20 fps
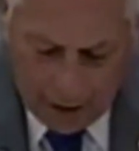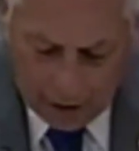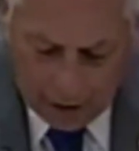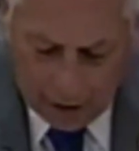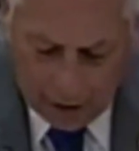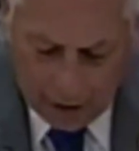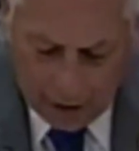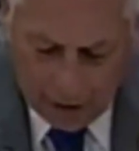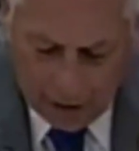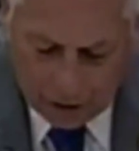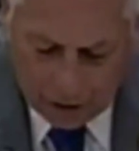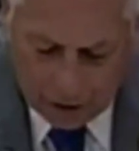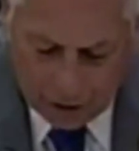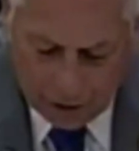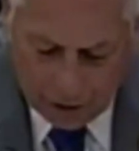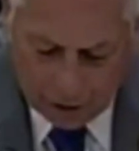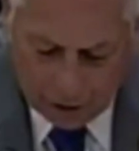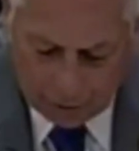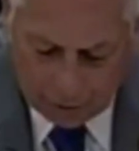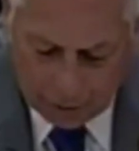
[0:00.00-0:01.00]

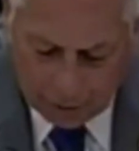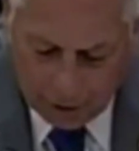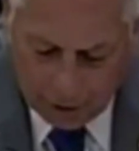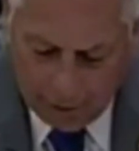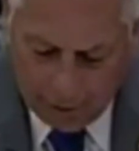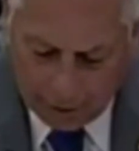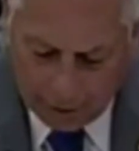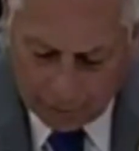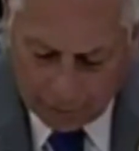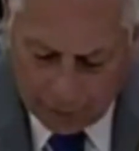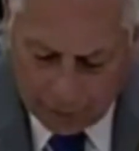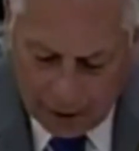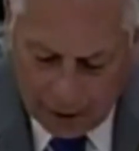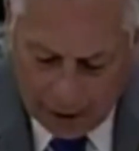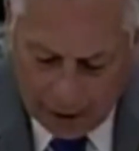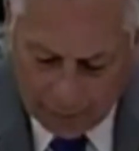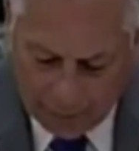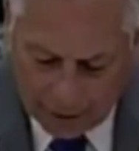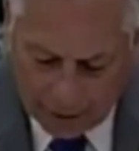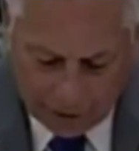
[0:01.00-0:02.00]
issued a request for
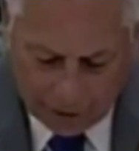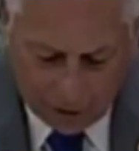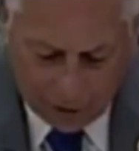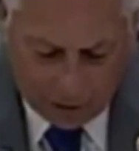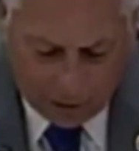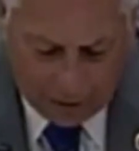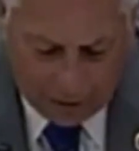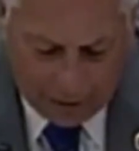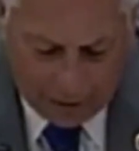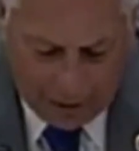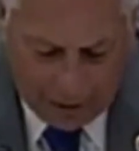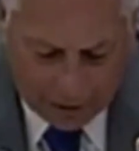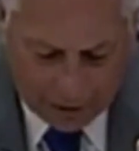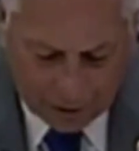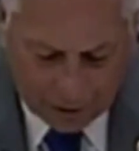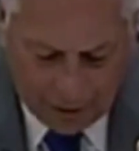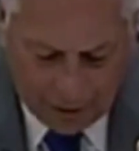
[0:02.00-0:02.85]
comments regarding natural